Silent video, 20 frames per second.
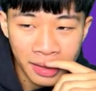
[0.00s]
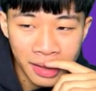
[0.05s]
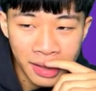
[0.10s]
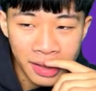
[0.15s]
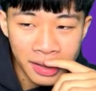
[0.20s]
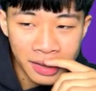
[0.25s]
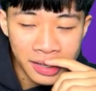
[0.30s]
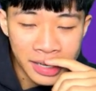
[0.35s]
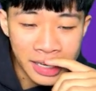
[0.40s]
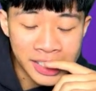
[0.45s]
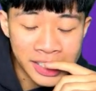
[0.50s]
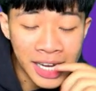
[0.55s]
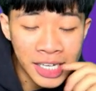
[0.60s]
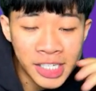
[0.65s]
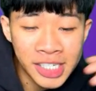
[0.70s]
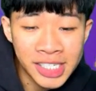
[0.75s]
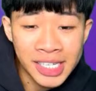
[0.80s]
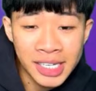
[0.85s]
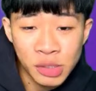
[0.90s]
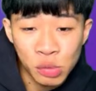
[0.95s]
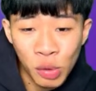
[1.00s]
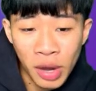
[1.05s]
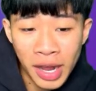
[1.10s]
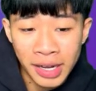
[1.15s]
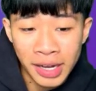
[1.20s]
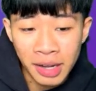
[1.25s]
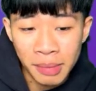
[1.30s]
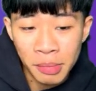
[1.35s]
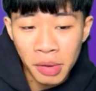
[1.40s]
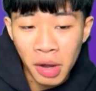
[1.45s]
yeah, Sanchez is
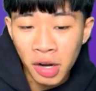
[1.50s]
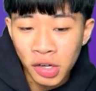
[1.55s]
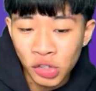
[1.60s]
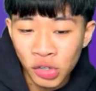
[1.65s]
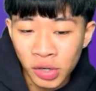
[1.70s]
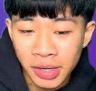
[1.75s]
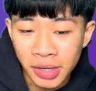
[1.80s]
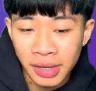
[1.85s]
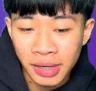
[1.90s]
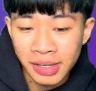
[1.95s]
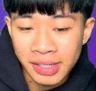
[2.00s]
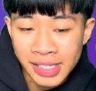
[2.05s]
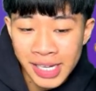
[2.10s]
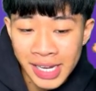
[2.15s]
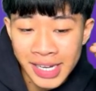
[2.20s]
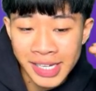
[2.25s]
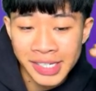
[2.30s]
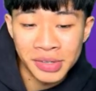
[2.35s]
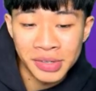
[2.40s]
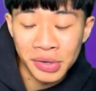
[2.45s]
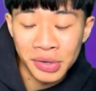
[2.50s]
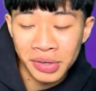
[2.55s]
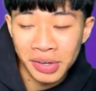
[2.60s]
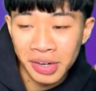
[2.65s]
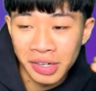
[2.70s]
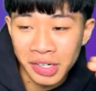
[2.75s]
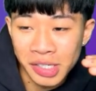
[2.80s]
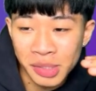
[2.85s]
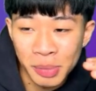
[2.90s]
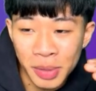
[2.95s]
wank. I'm not trying to say he's good. I
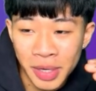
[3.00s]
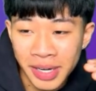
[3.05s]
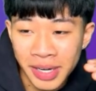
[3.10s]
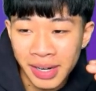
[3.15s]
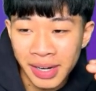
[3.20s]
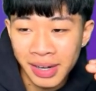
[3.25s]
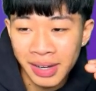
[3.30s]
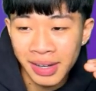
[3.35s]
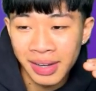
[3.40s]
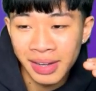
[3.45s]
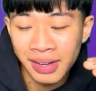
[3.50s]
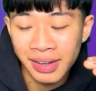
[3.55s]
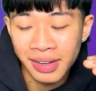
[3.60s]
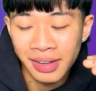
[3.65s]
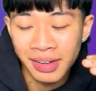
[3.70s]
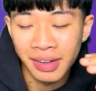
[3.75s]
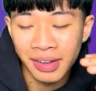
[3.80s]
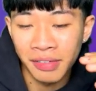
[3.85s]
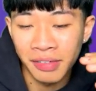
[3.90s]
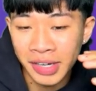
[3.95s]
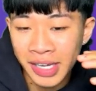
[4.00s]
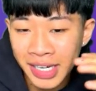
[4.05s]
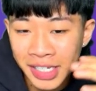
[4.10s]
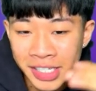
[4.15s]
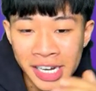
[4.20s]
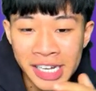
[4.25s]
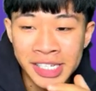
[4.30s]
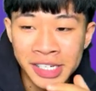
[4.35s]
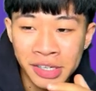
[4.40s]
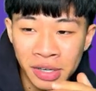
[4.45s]
just mean, if I think
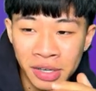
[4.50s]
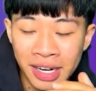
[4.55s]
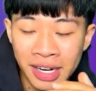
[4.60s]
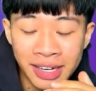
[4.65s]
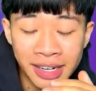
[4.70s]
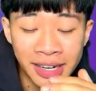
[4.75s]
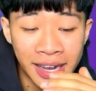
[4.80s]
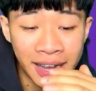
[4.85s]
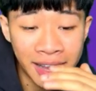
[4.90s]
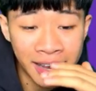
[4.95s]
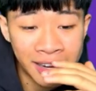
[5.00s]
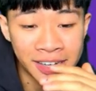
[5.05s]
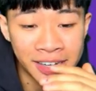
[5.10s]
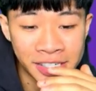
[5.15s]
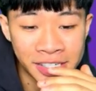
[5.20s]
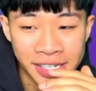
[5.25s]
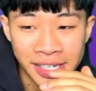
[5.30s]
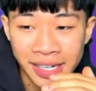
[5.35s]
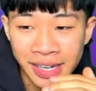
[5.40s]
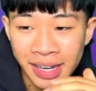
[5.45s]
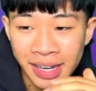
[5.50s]
Chelsea are going to get a clean sheet,